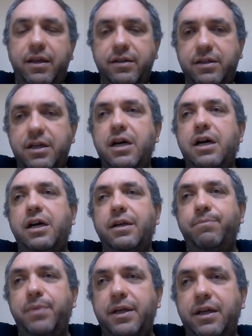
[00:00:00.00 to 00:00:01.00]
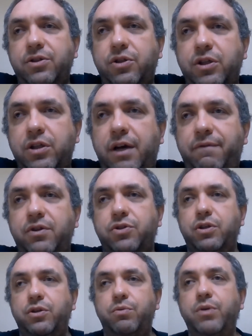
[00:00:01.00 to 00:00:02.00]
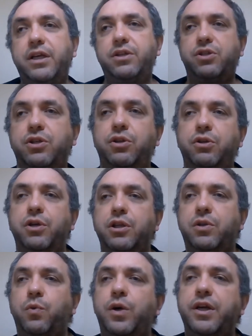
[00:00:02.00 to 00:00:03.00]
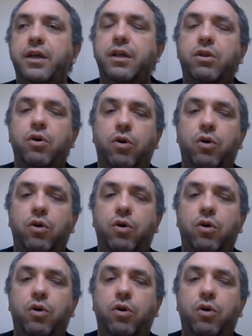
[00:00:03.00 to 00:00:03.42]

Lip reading: his con, but as the levels increase you hit 20th,